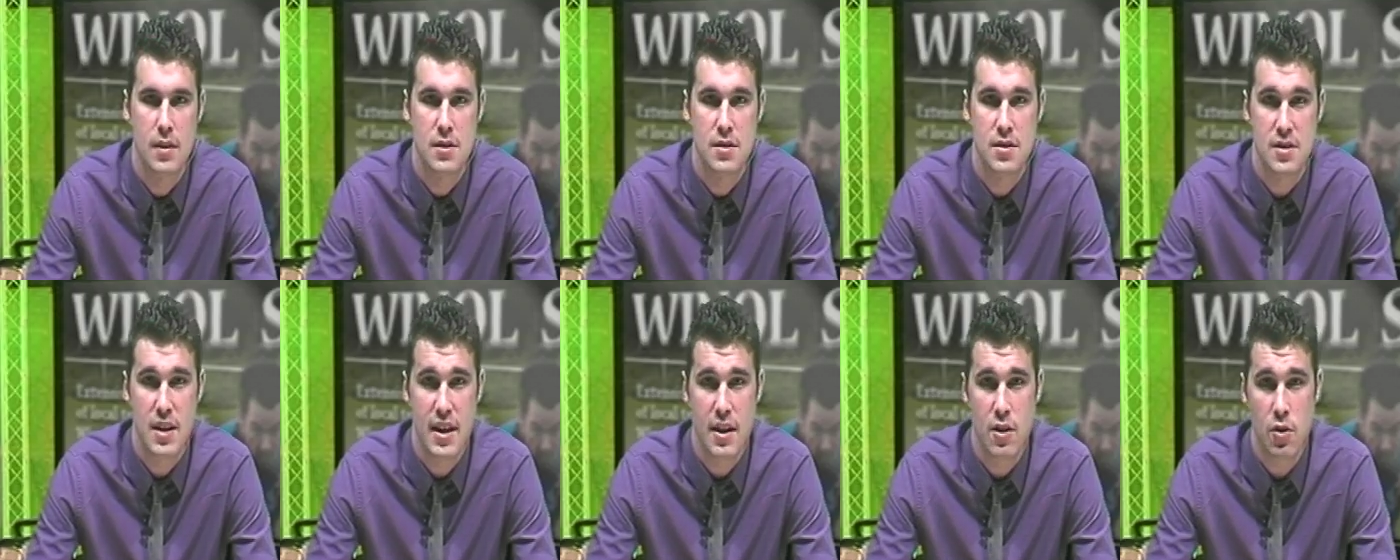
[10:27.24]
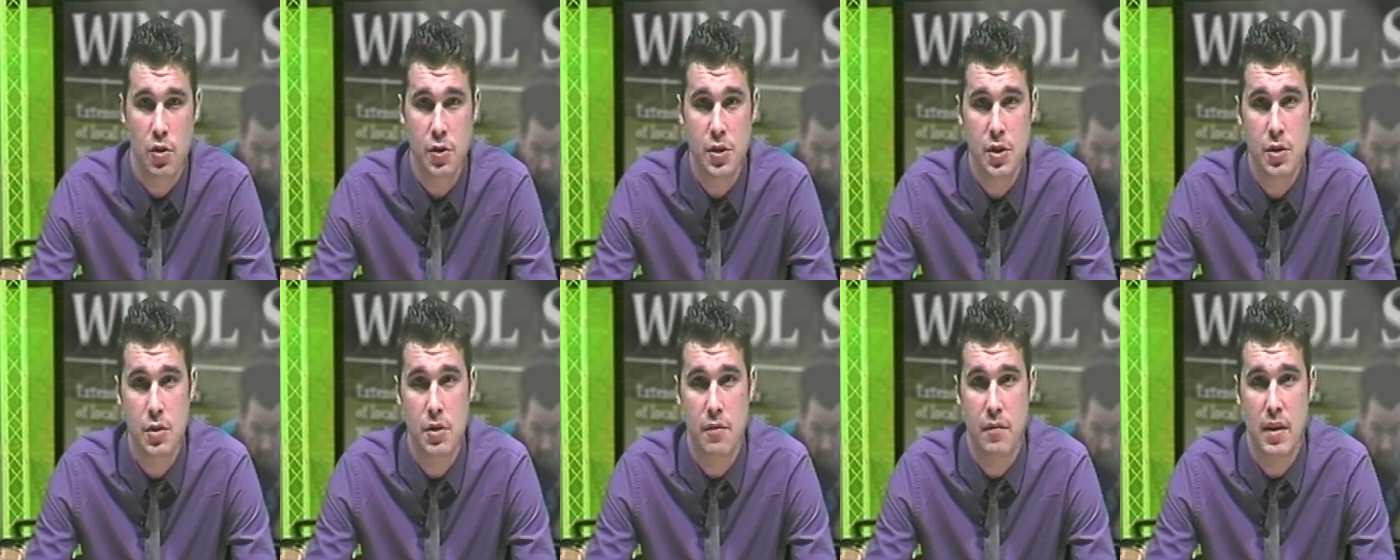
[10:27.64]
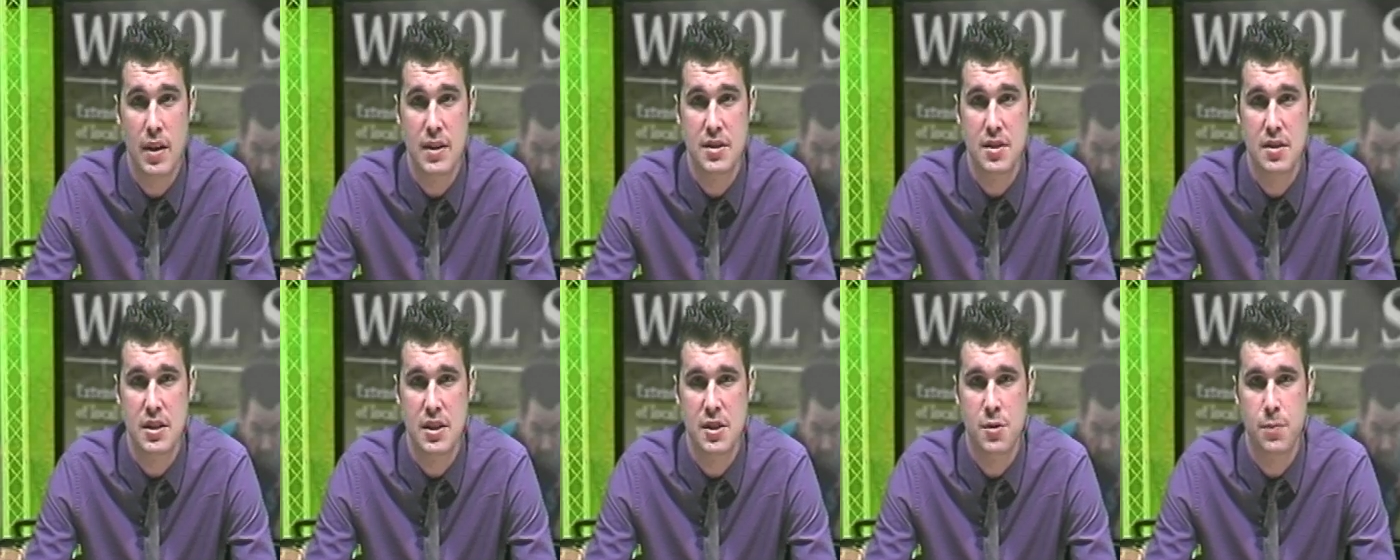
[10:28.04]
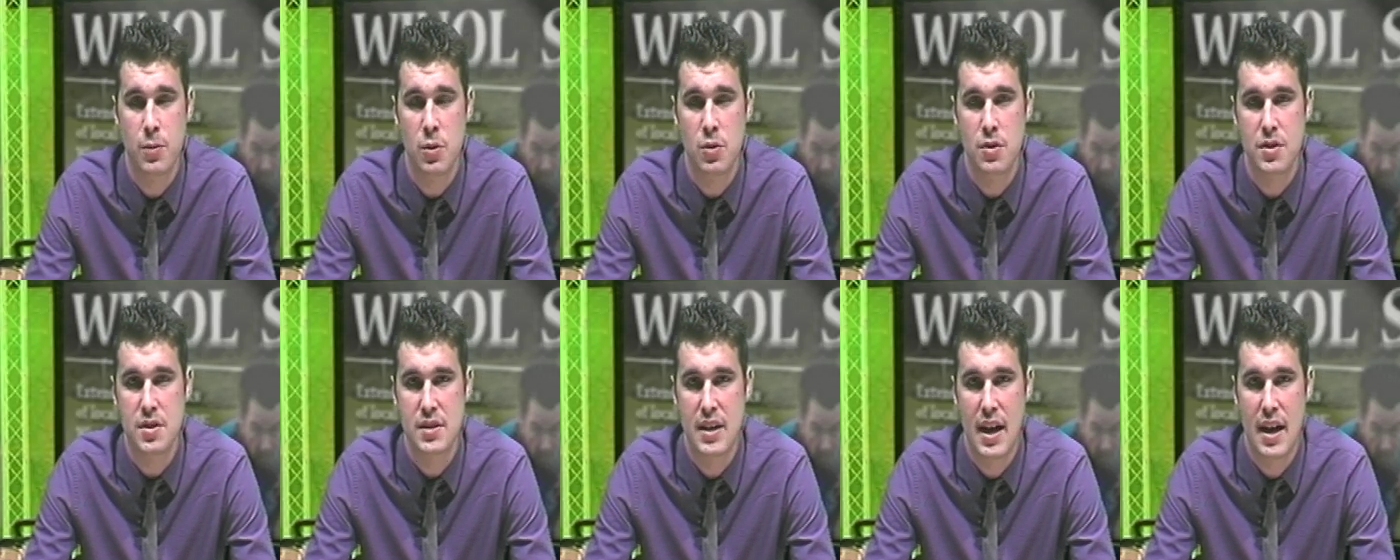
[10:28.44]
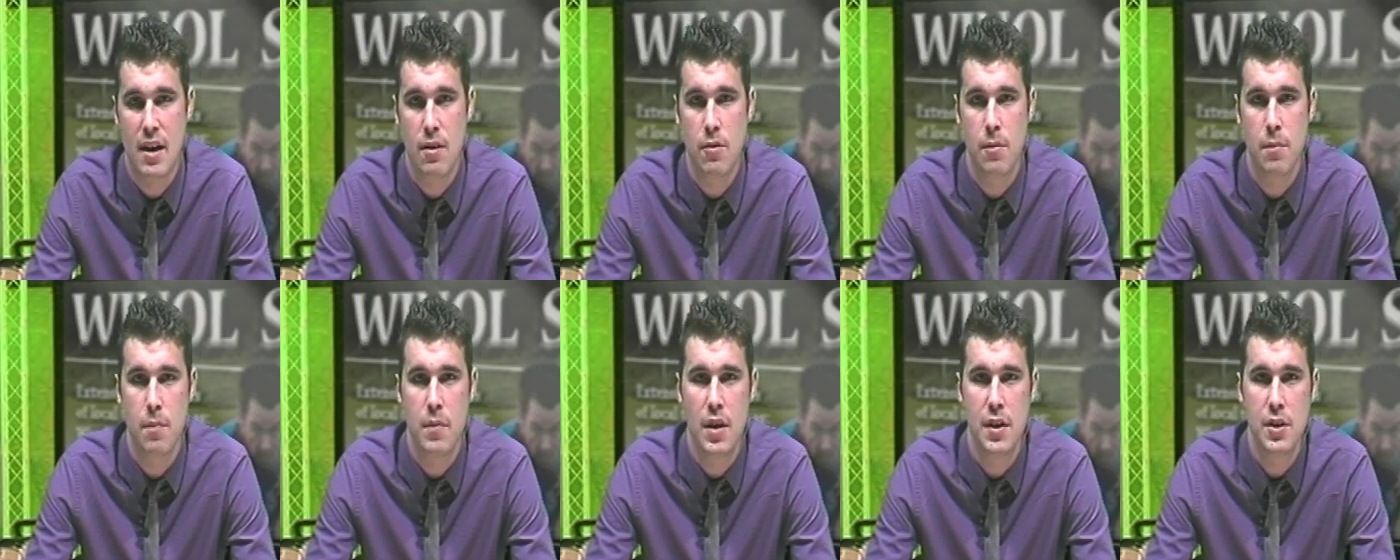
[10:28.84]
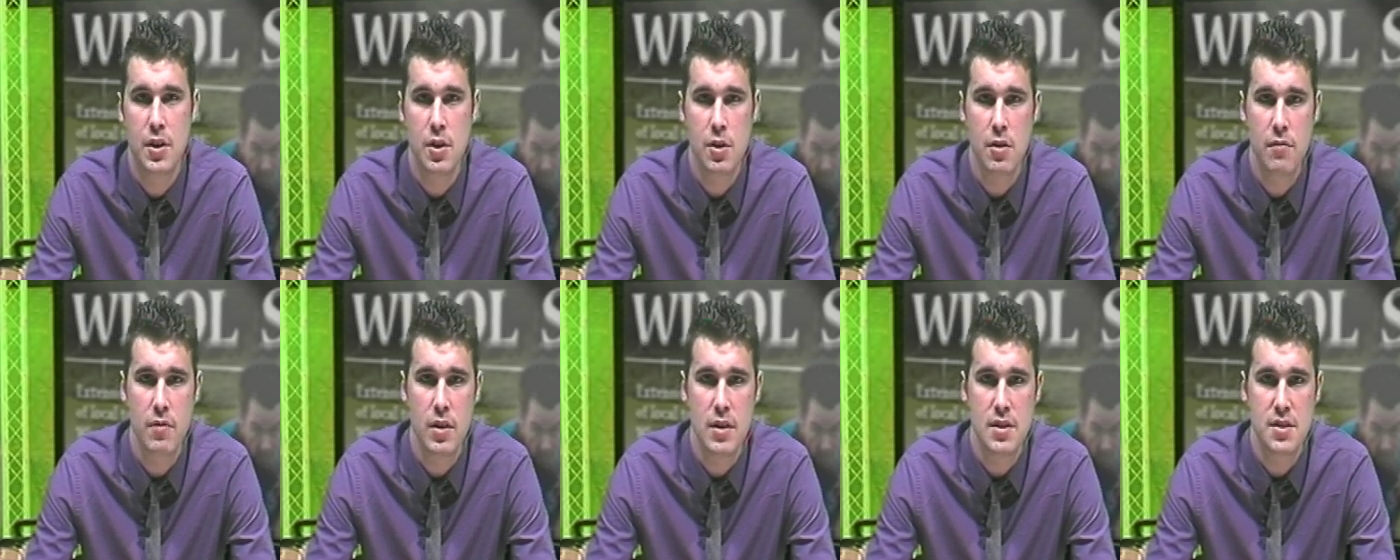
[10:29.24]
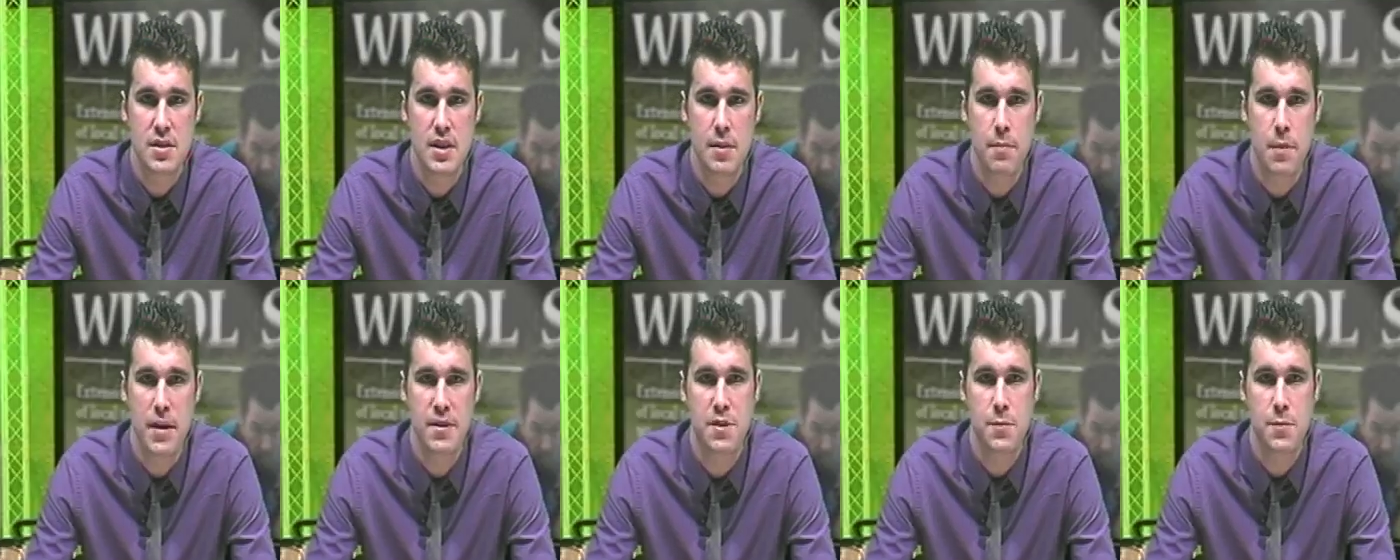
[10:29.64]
don't forget to watch Sports Week for extended interviews